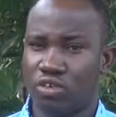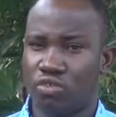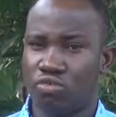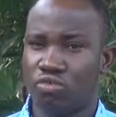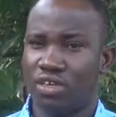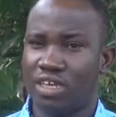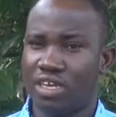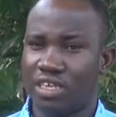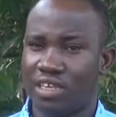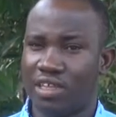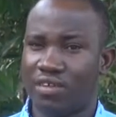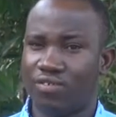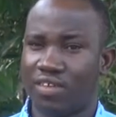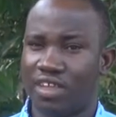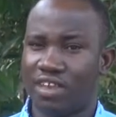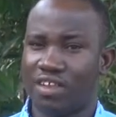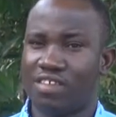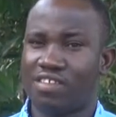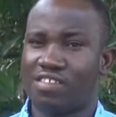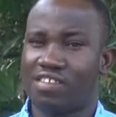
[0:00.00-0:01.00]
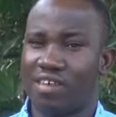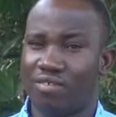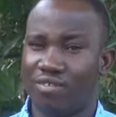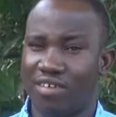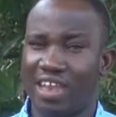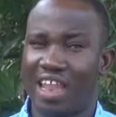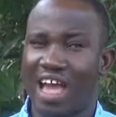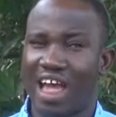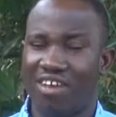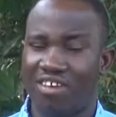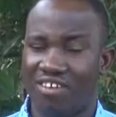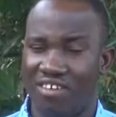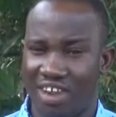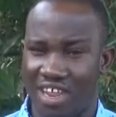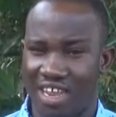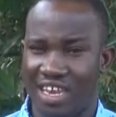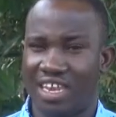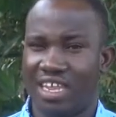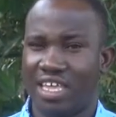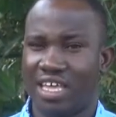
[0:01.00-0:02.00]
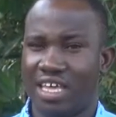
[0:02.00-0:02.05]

to get even 700